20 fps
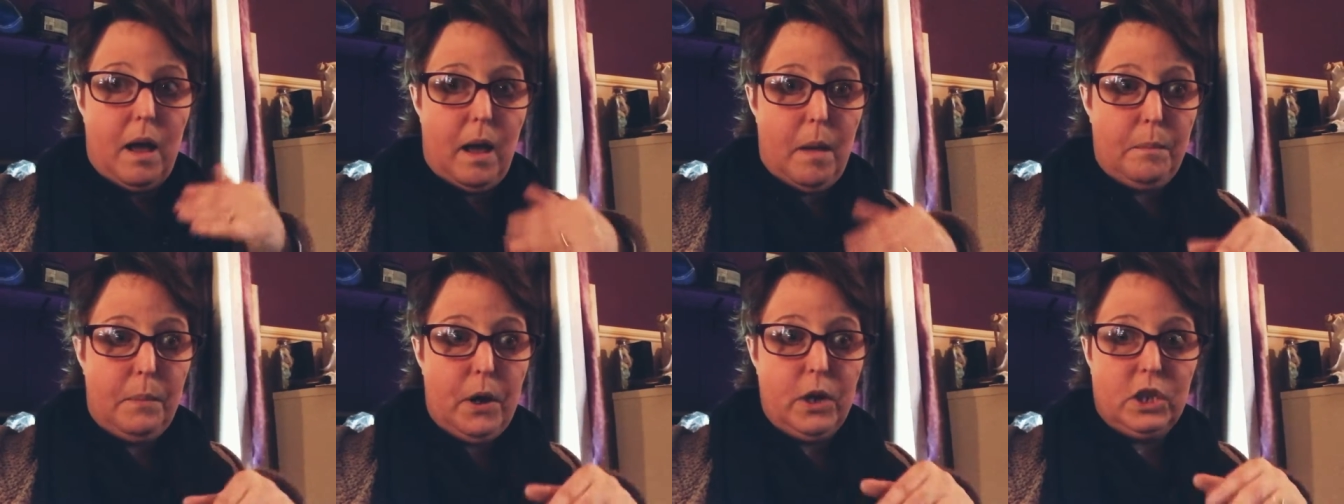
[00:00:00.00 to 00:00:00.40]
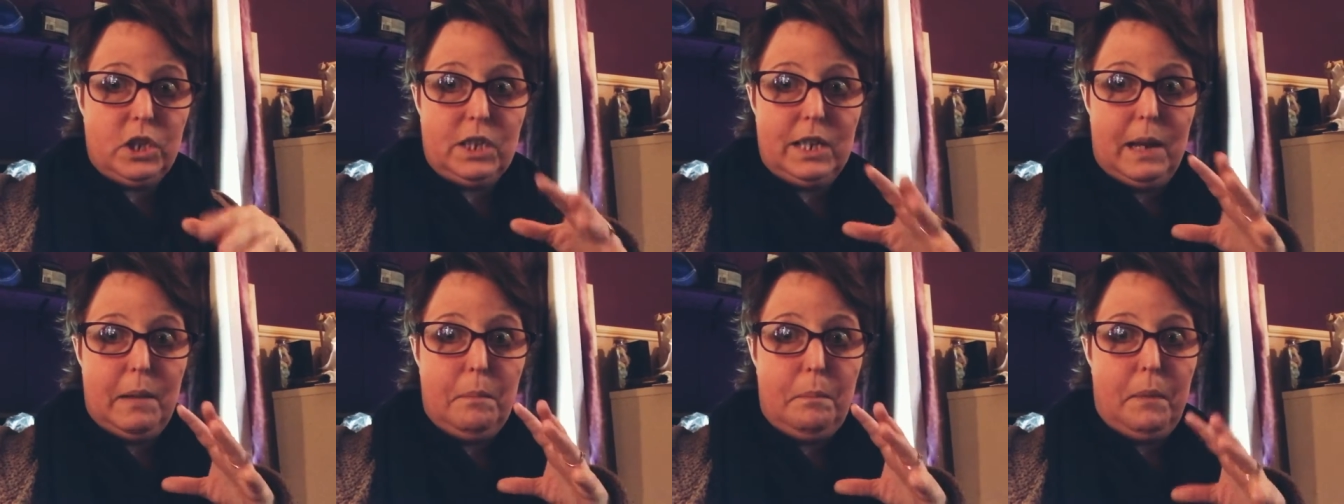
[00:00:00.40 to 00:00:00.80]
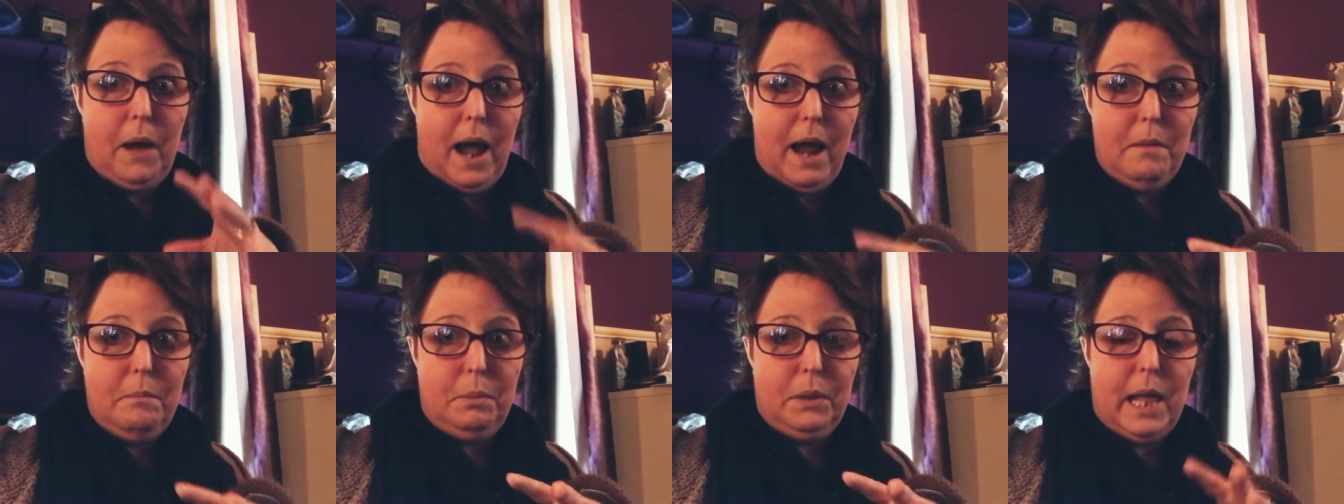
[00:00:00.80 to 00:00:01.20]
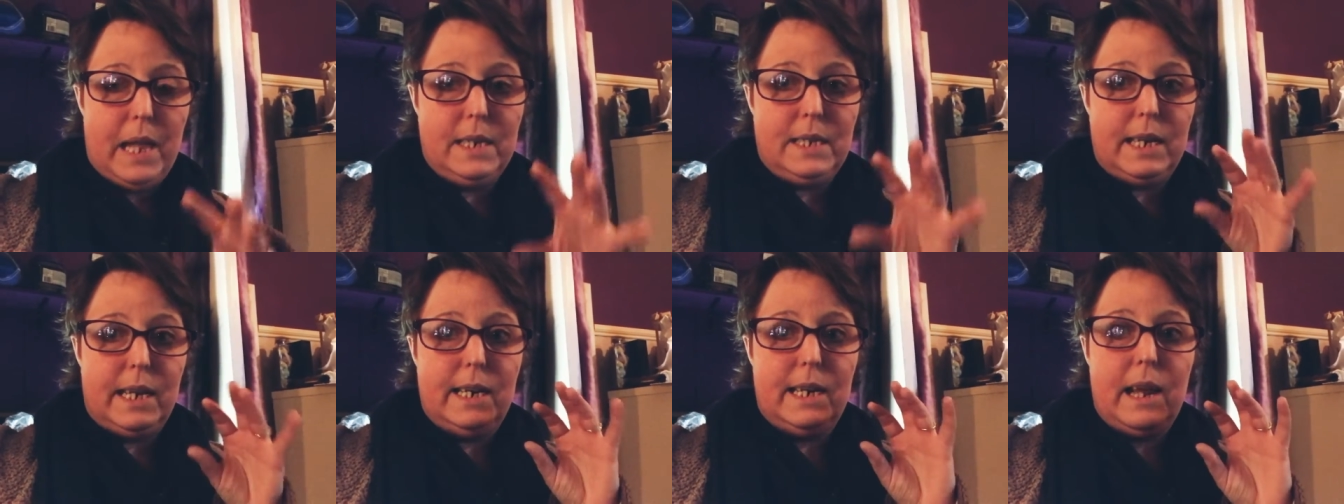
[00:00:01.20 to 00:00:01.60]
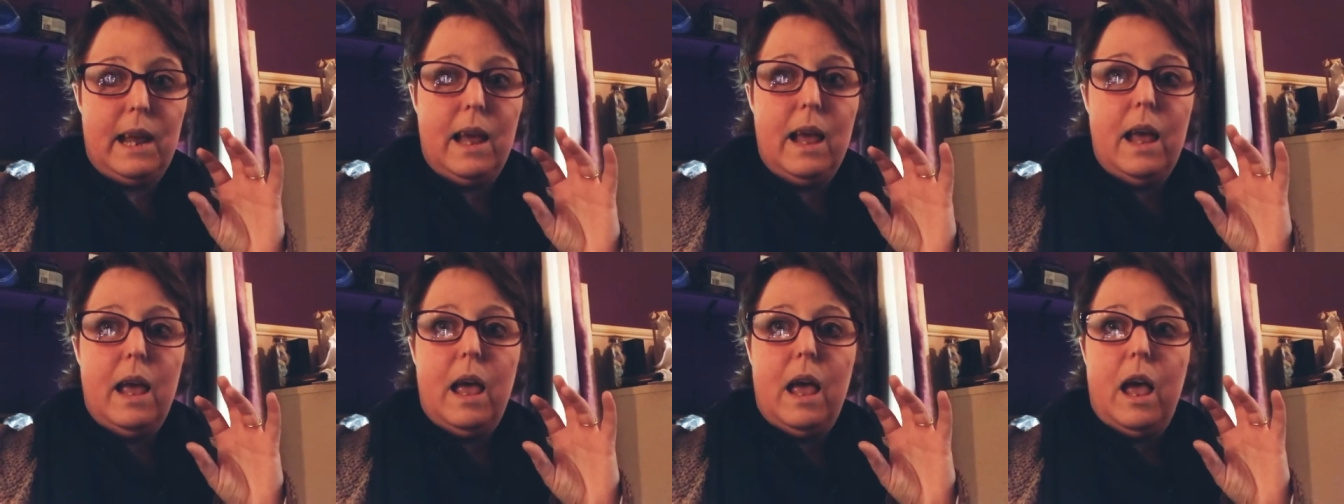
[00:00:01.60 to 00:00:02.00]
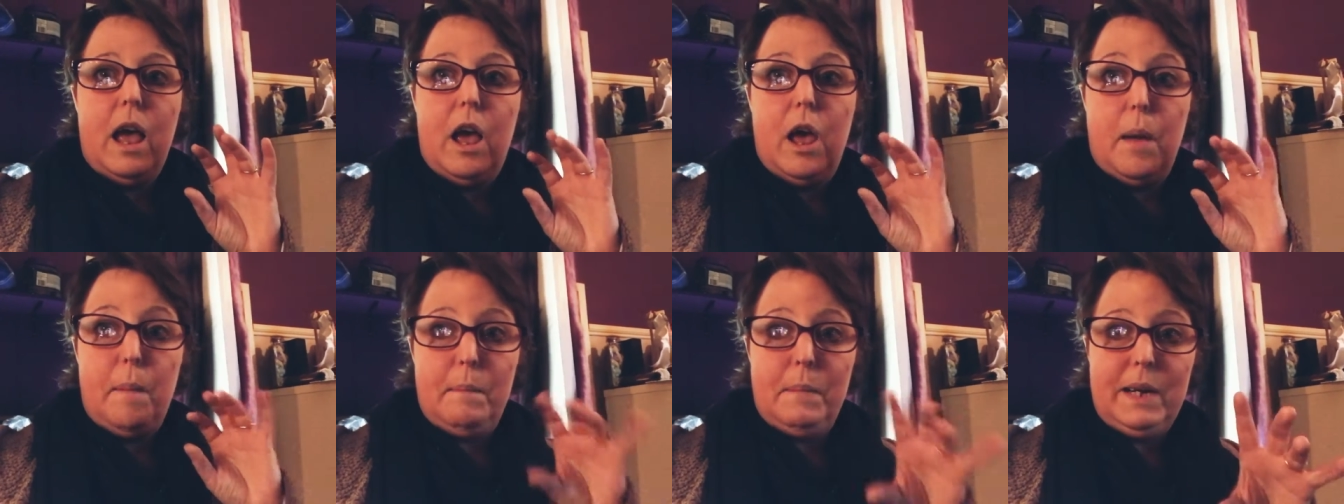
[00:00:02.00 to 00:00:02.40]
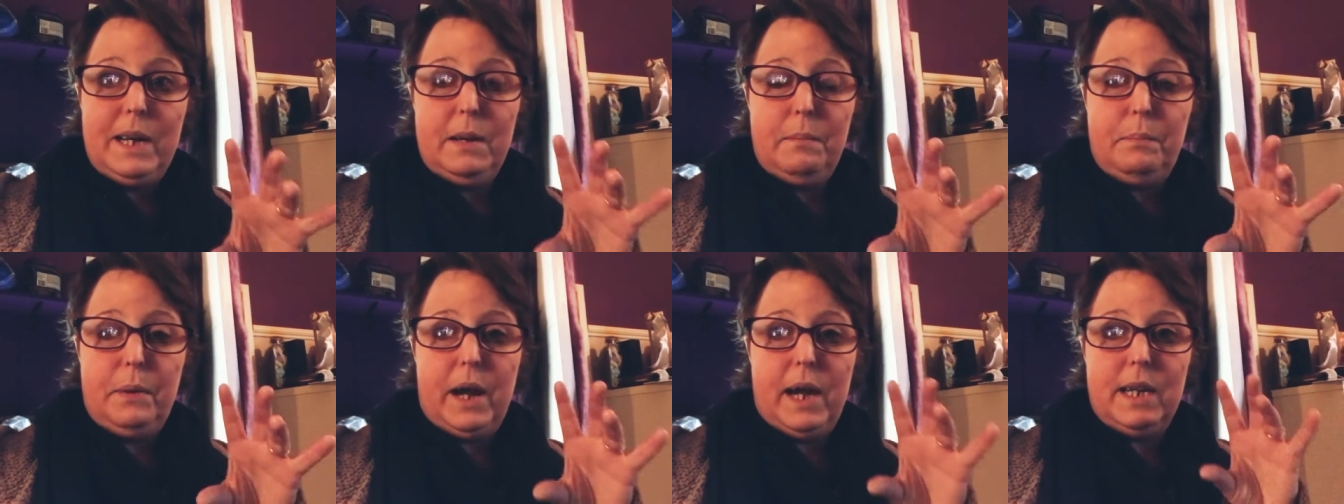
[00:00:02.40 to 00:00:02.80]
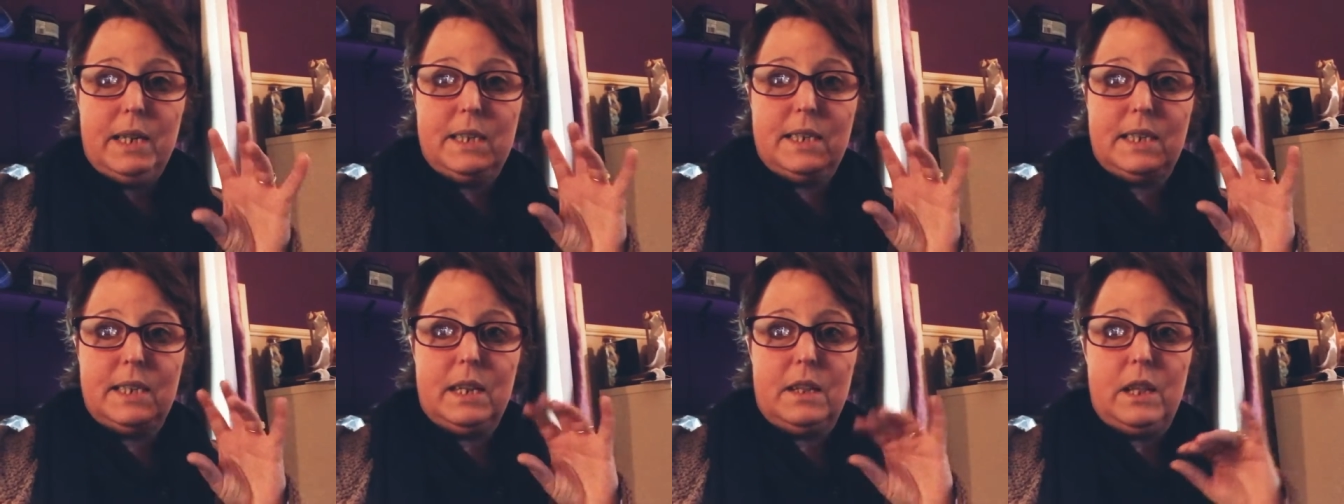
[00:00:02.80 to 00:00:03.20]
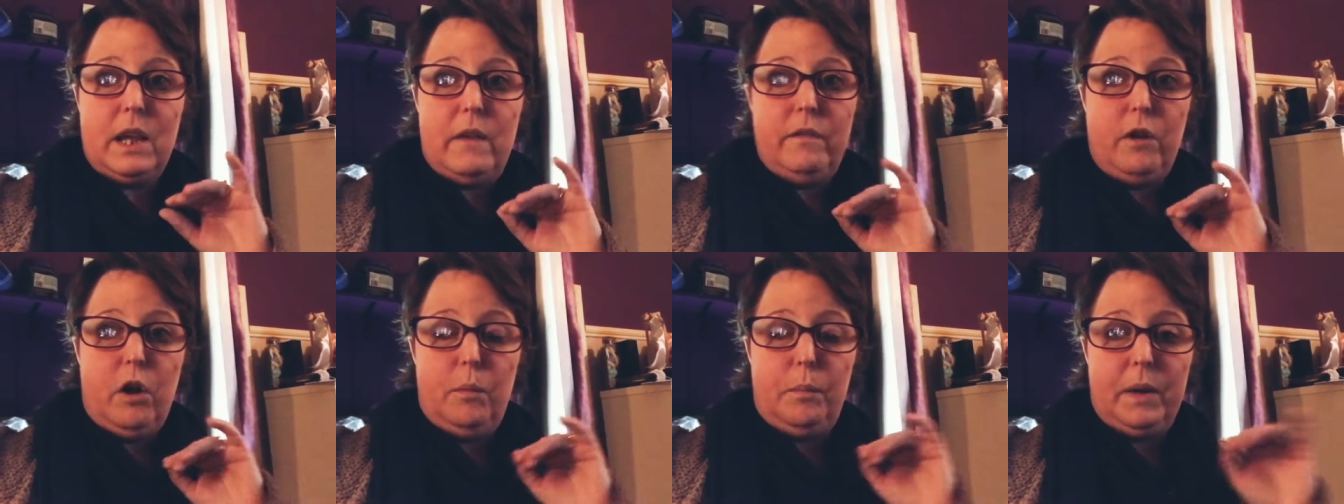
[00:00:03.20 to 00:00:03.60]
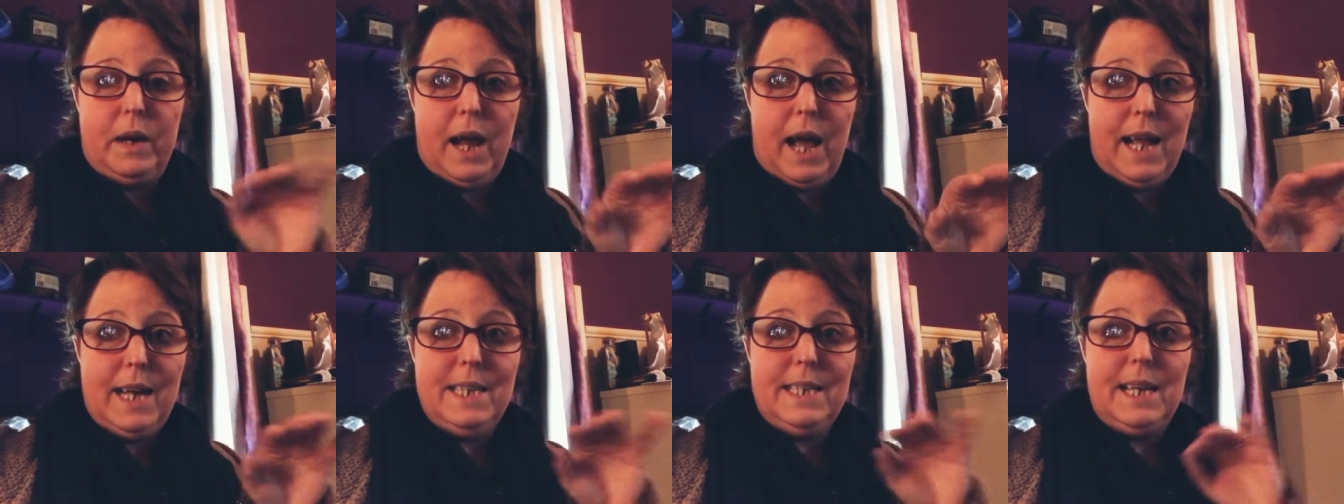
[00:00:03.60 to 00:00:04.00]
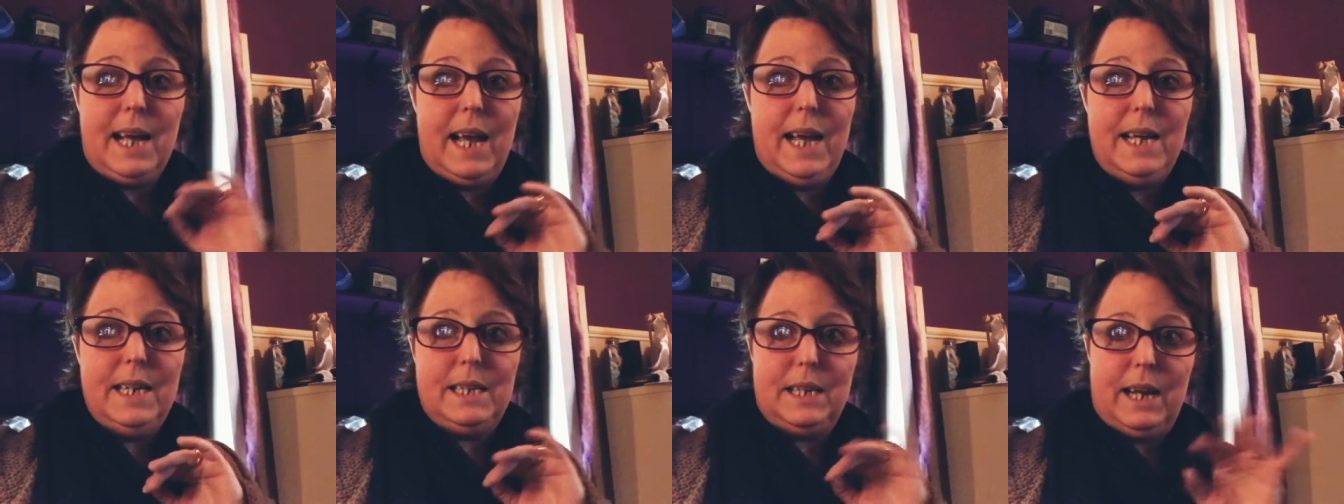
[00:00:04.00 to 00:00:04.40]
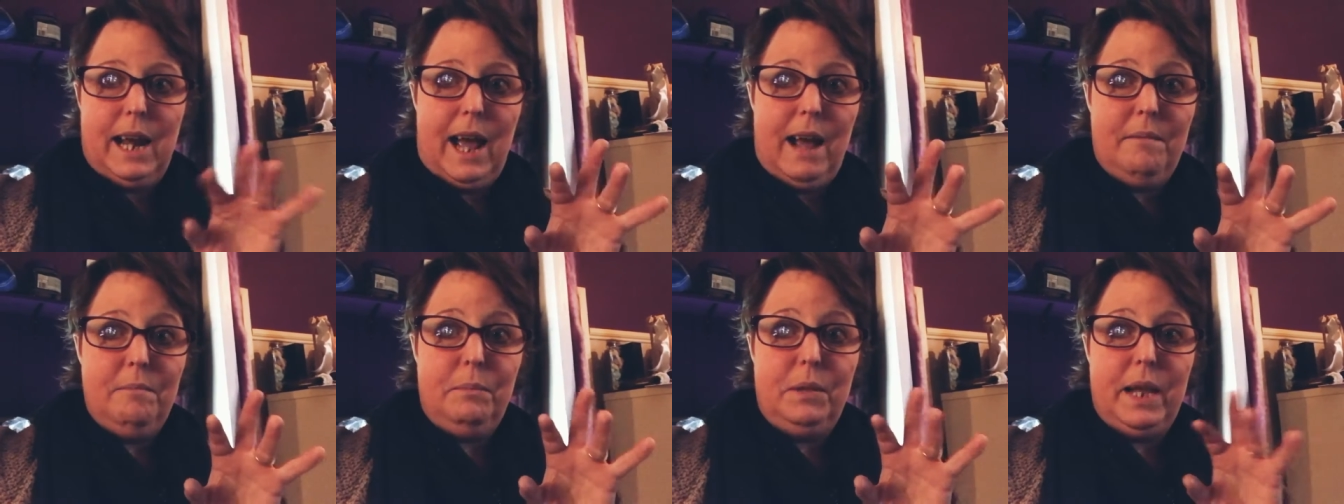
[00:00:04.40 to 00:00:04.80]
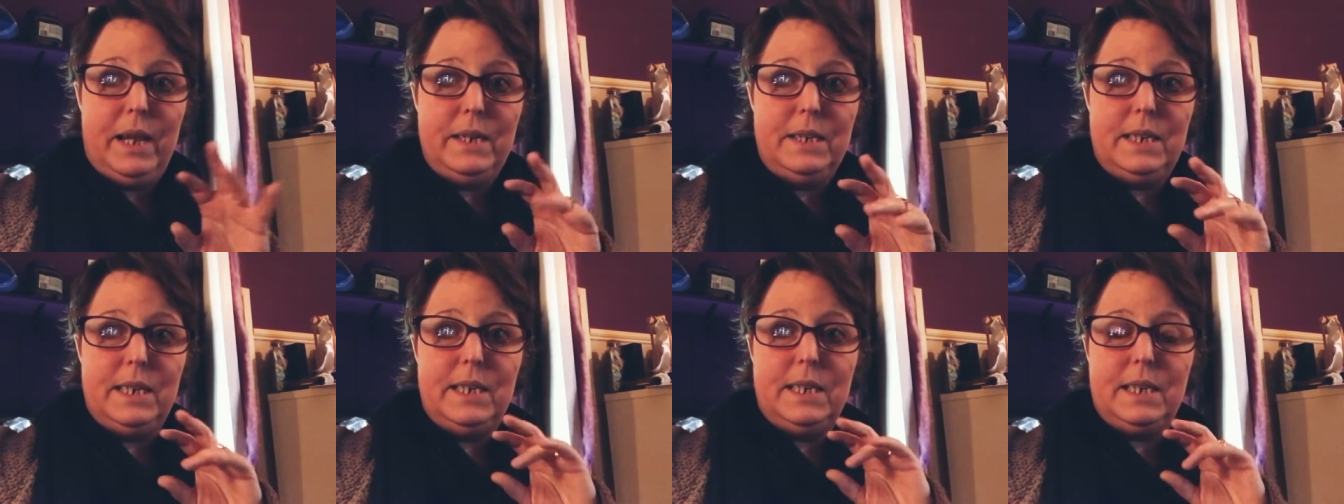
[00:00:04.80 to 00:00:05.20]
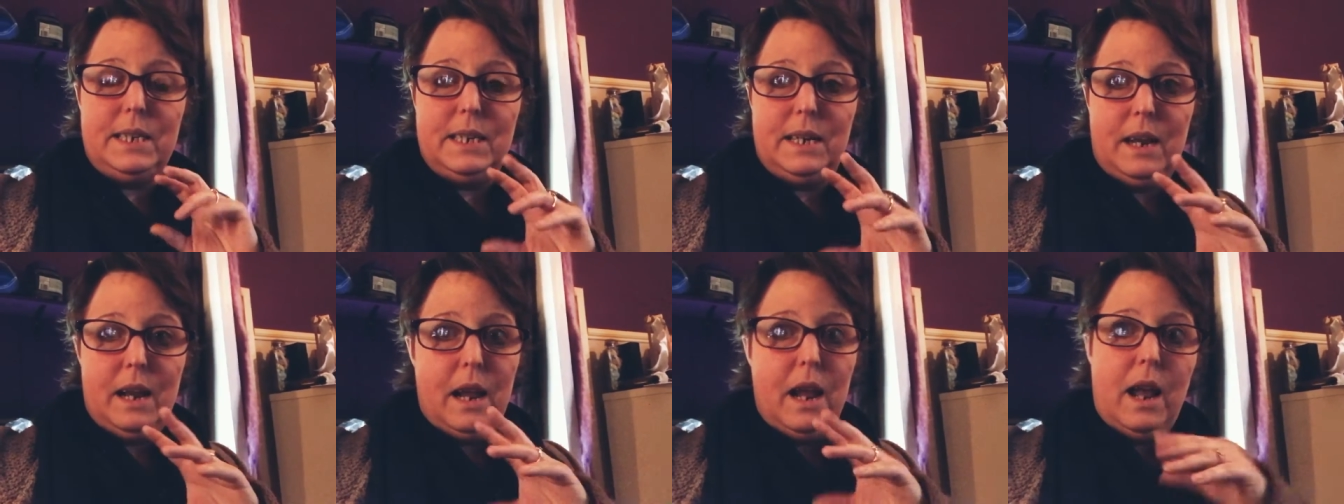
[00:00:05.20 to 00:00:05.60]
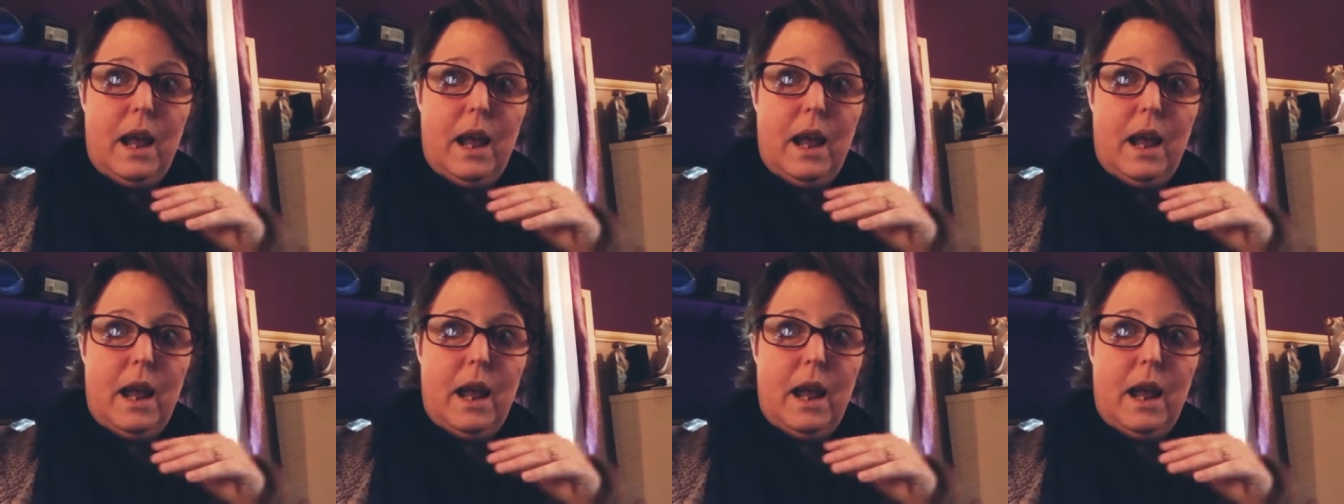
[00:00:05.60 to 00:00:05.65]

personally hand blended uh, mini batts that have all been hand dyed and hand blended and,